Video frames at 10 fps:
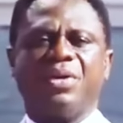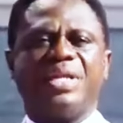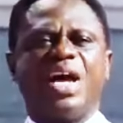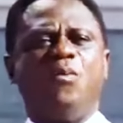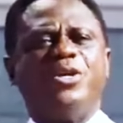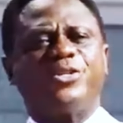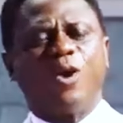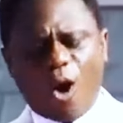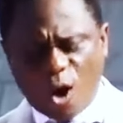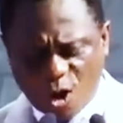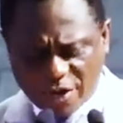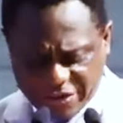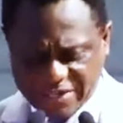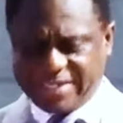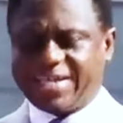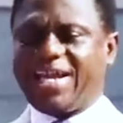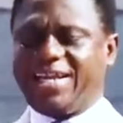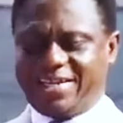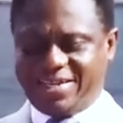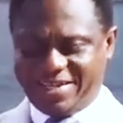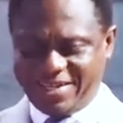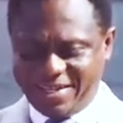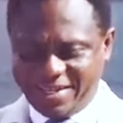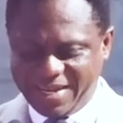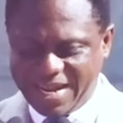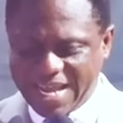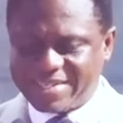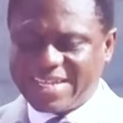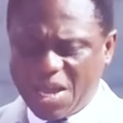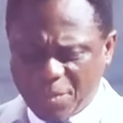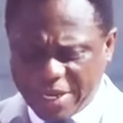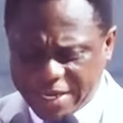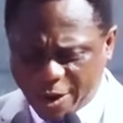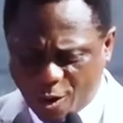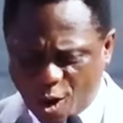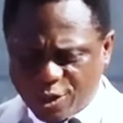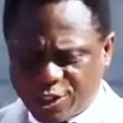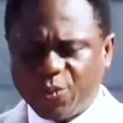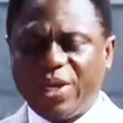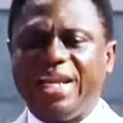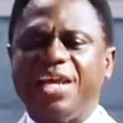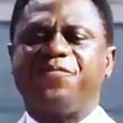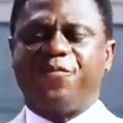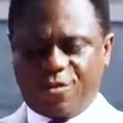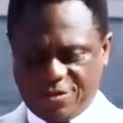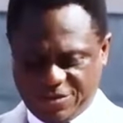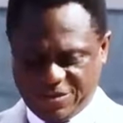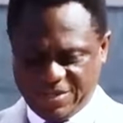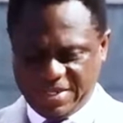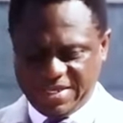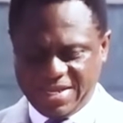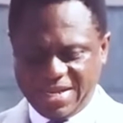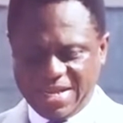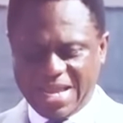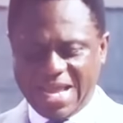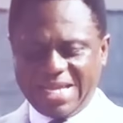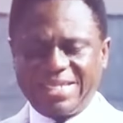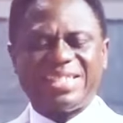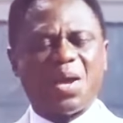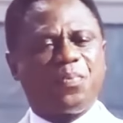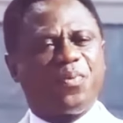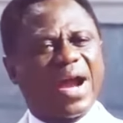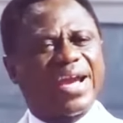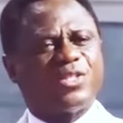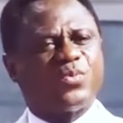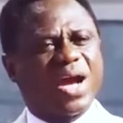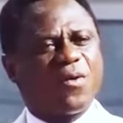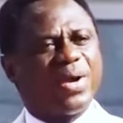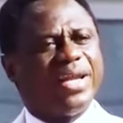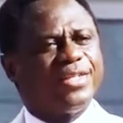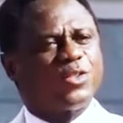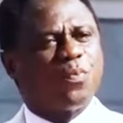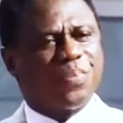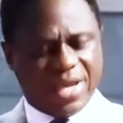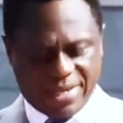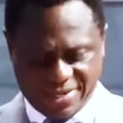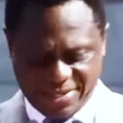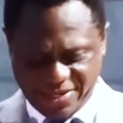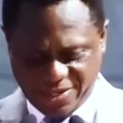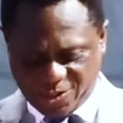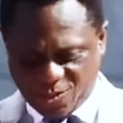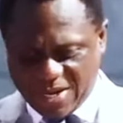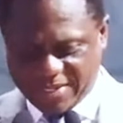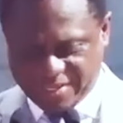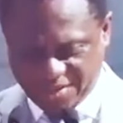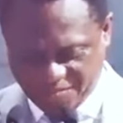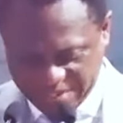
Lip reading: Now, we should all critically examine the cause we live for and the price we are willing to pay to achieve